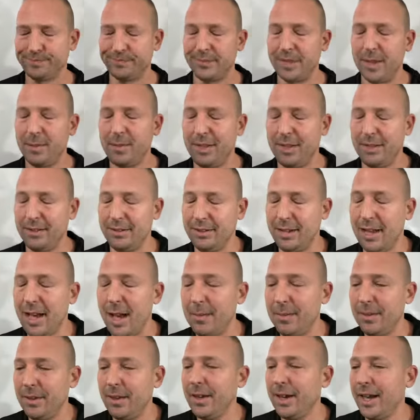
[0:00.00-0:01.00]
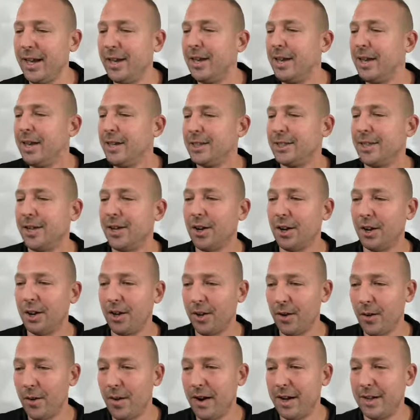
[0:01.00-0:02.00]
okay, so you're
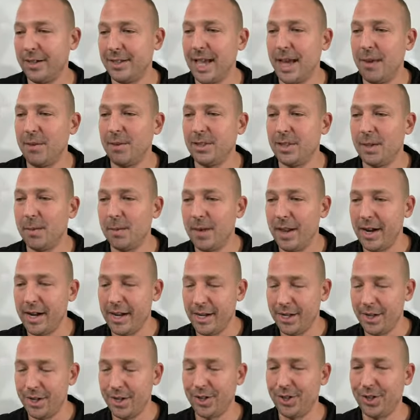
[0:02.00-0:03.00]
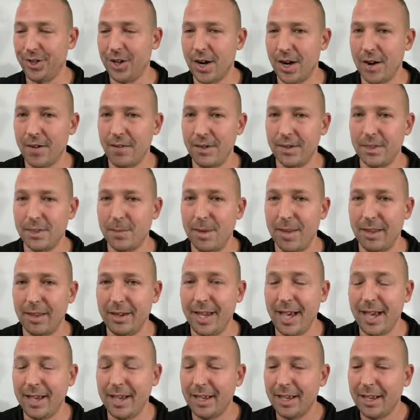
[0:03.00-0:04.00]
gonna go on a date with somebody and you're nervous about the
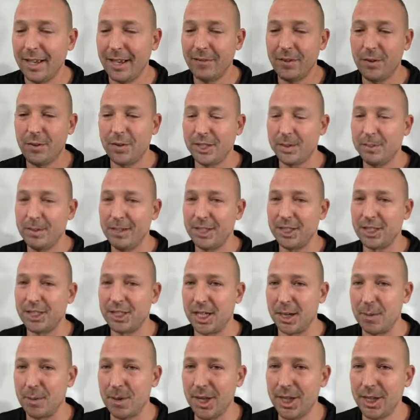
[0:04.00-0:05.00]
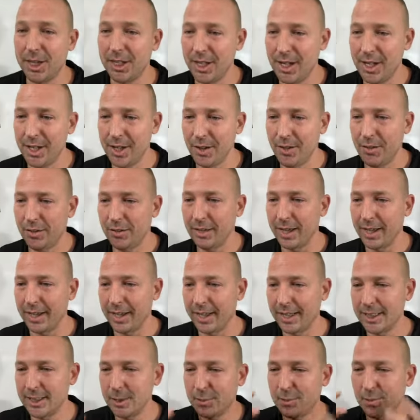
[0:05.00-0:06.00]
date. If you were to speak gibberish and you like
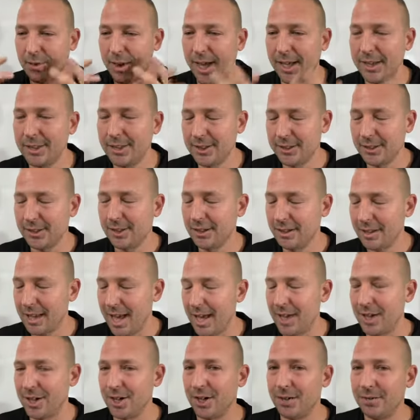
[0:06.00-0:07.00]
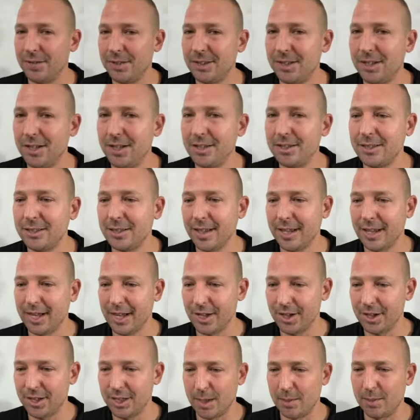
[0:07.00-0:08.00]
express that nervousness like
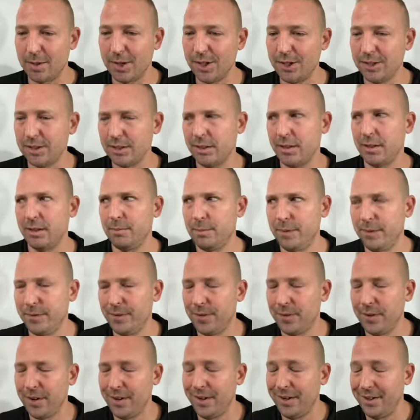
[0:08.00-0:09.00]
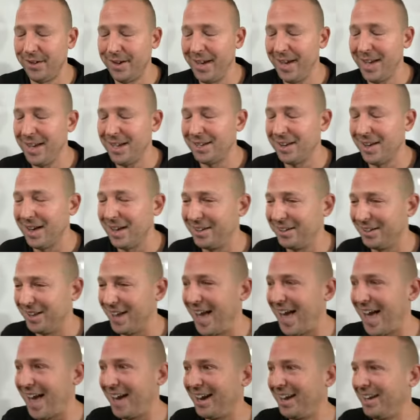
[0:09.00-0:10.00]
in your gibberish before your date, not
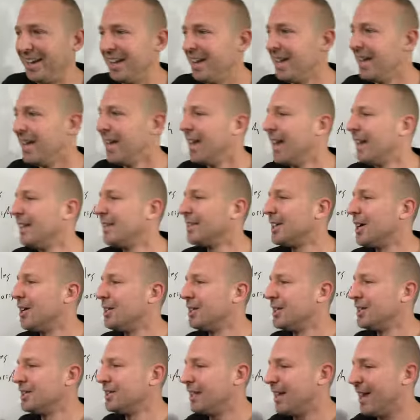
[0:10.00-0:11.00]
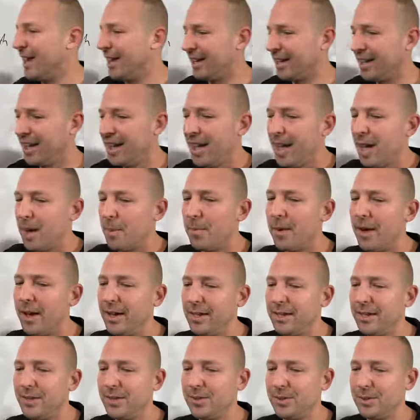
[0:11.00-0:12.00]
at it. So just like,
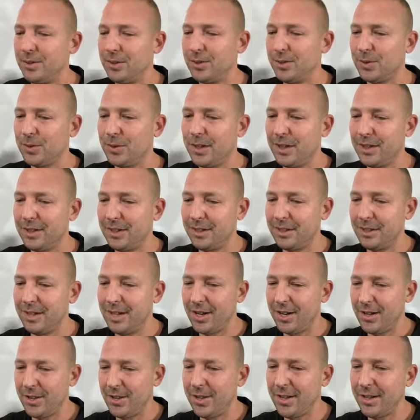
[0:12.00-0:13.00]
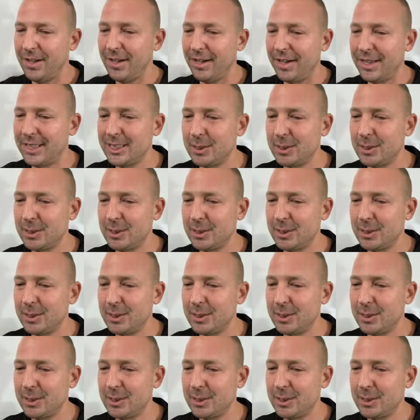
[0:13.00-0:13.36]
but you would, you know, you can